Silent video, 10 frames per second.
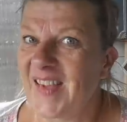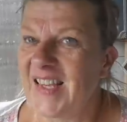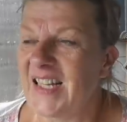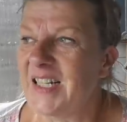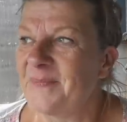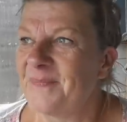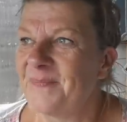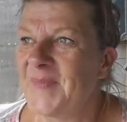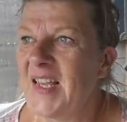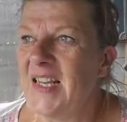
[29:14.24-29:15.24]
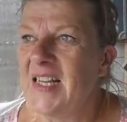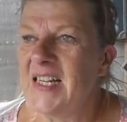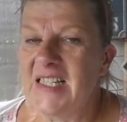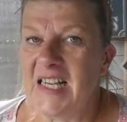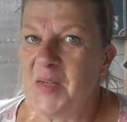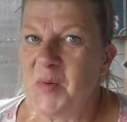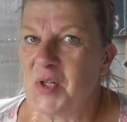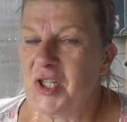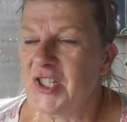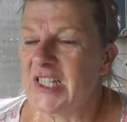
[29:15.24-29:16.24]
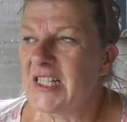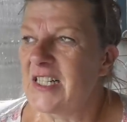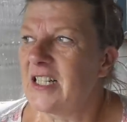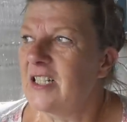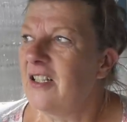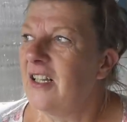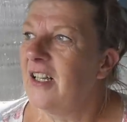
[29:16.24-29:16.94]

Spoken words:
Yeah, daily watering still.